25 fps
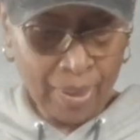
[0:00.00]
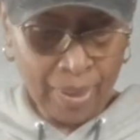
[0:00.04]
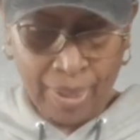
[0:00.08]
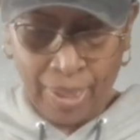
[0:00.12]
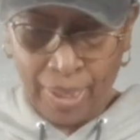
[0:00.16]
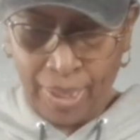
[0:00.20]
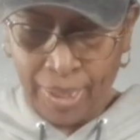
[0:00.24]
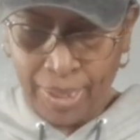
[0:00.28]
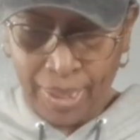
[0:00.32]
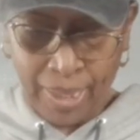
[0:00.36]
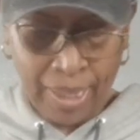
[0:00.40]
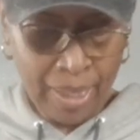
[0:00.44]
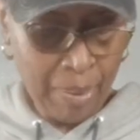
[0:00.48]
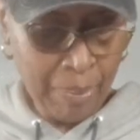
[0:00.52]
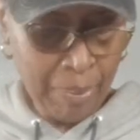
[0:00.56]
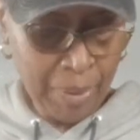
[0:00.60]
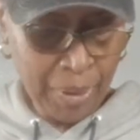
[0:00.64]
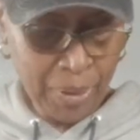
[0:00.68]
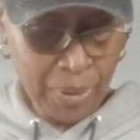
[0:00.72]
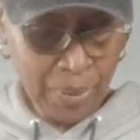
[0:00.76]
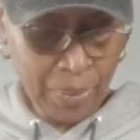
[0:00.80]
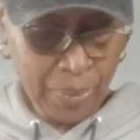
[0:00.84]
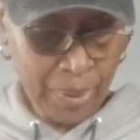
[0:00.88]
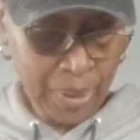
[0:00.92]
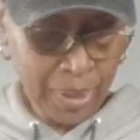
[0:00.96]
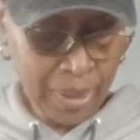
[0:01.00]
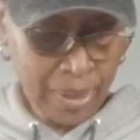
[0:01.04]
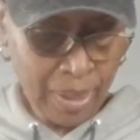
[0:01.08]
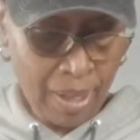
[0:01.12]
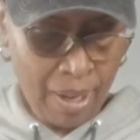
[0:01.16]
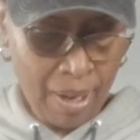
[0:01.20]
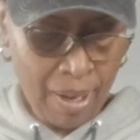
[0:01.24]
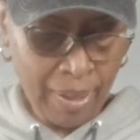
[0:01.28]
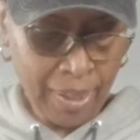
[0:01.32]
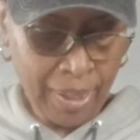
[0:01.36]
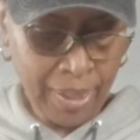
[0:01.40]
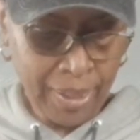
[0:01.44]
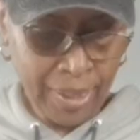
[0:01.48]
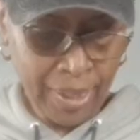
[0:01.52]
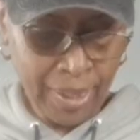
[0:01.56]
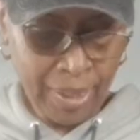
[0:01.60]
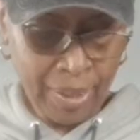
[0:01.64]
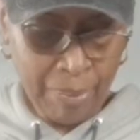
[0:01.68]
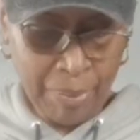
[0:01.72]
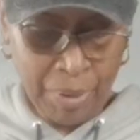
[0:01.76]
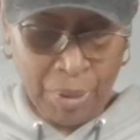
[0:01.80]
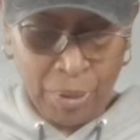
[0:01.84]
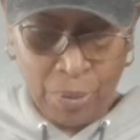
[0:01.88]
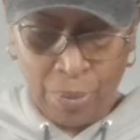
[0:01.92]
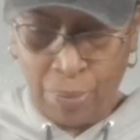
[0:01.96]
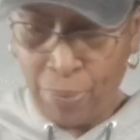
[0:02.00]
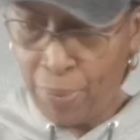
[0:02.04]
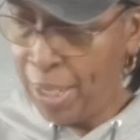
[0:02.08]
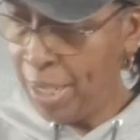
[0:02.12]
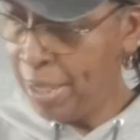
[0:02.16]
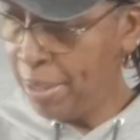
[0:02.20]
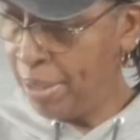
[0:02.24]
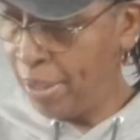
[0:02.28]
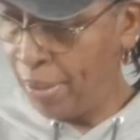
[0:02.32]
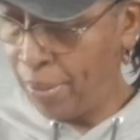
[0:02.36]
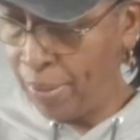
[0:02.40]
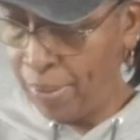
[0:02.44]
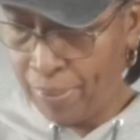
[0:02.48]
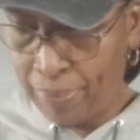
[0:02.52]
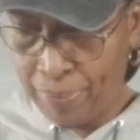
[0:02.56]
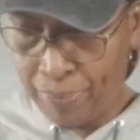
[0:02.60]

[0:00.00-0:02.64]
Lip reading: And then I'm going to do a sock, and then I'm going to do a reindeer.